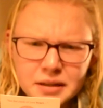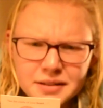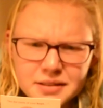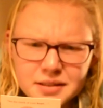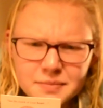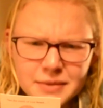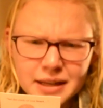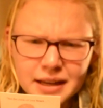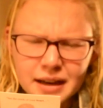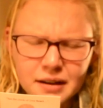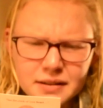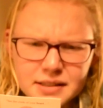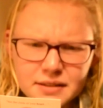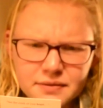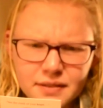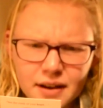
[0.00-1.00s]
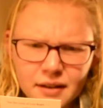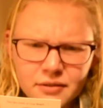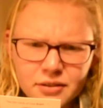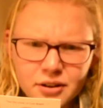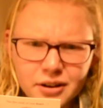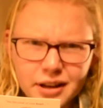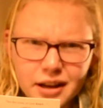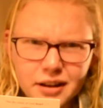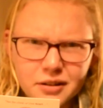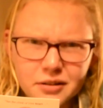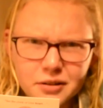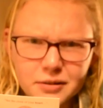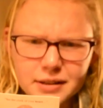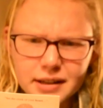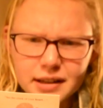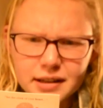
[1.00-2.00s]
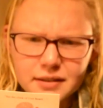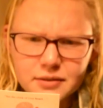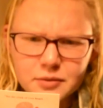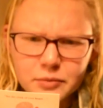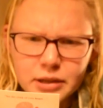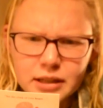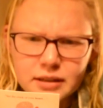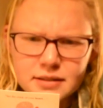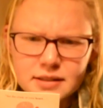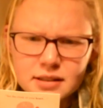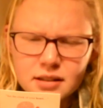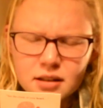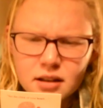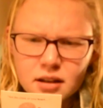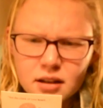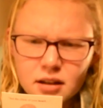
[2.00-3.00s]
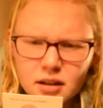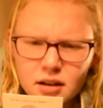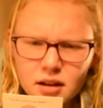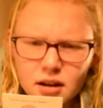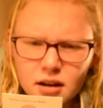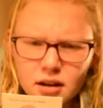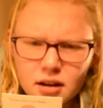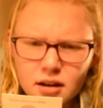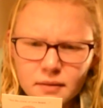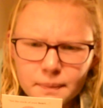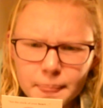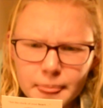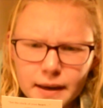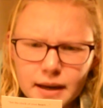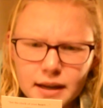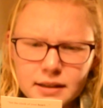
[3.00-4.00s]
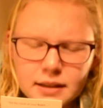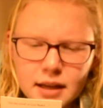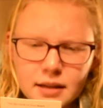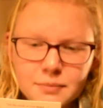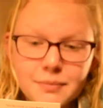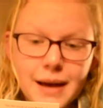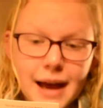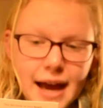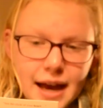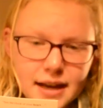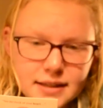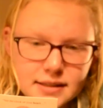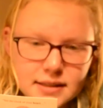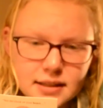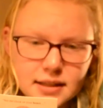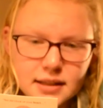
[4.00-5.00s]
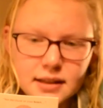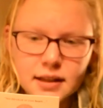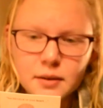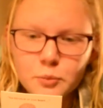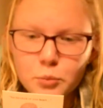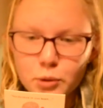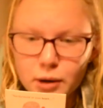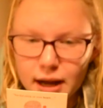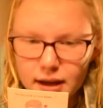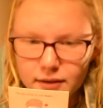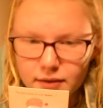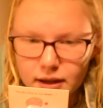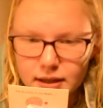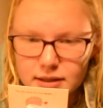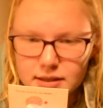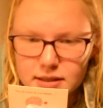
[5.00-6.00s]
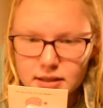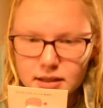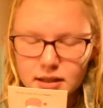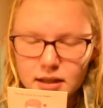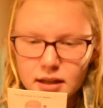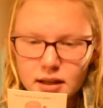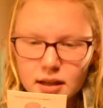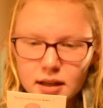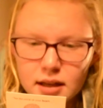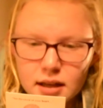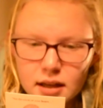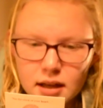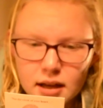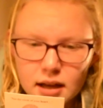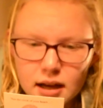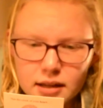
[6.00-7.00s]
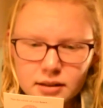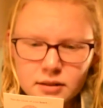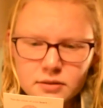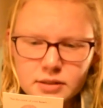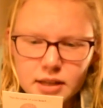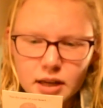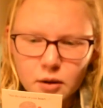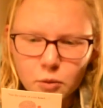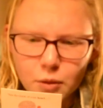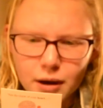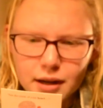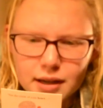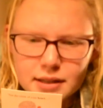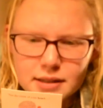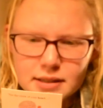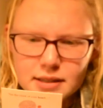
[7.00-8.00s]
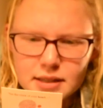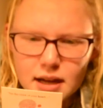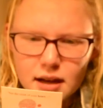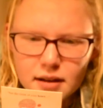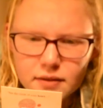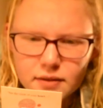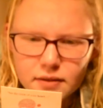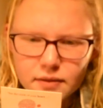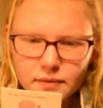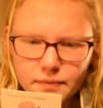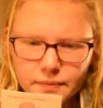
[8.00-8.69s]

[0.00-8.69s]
something else at 5.30. I don't know what that even means um, and then mass, and then breakfast. And there's like work and stuff.